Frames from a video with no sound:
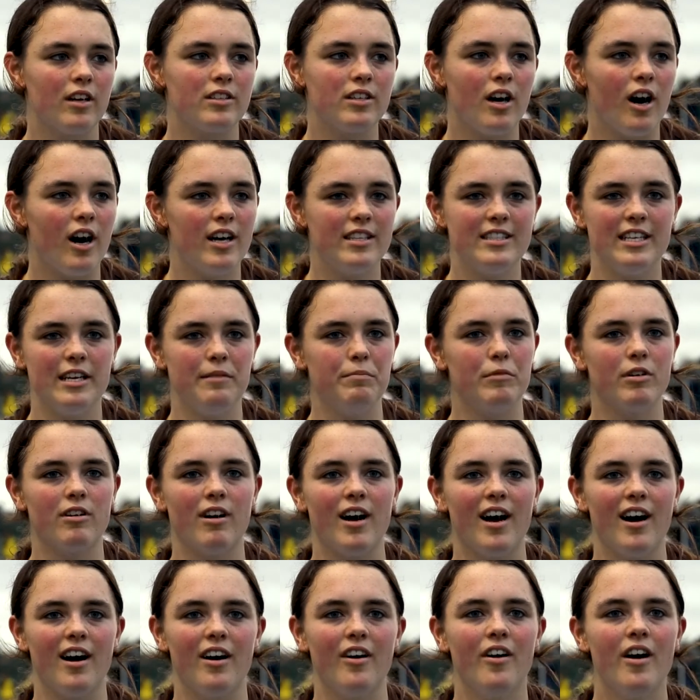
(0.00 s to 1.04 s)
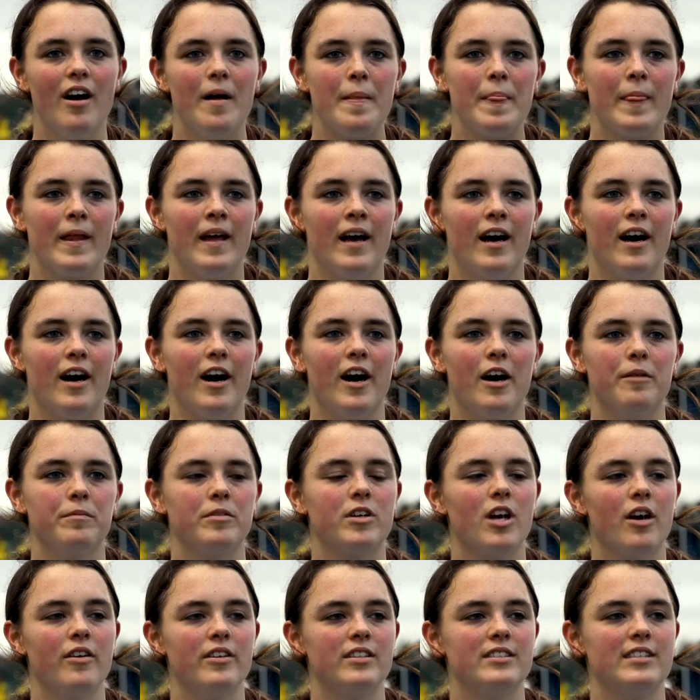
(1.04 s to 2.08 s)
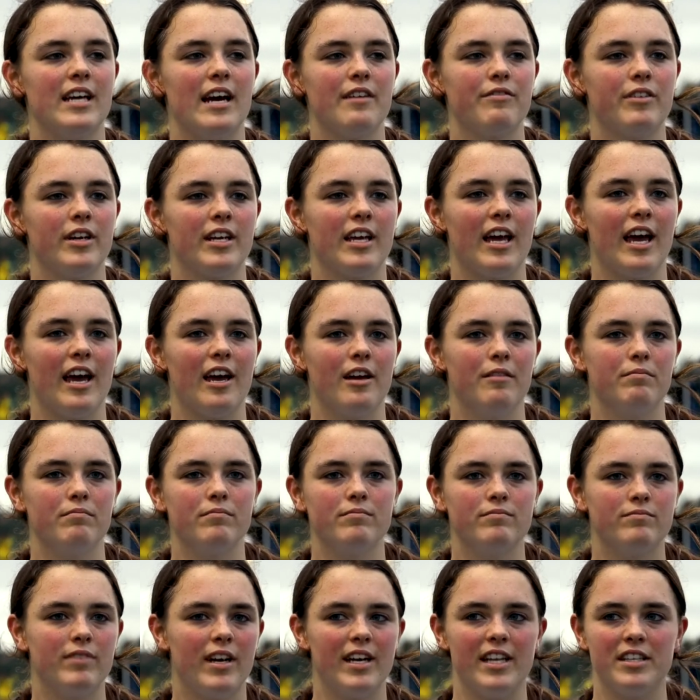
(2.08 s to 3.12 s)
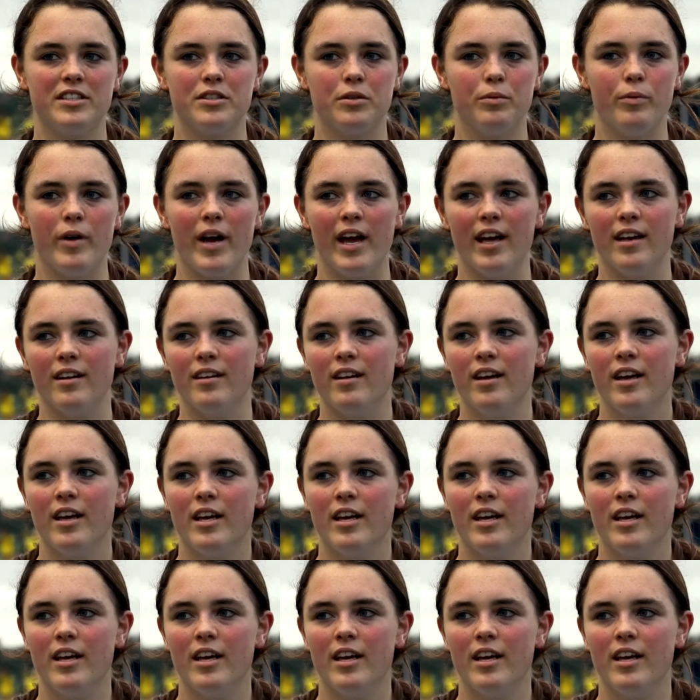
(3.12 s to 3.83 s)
high team morale, going to every game ready to win.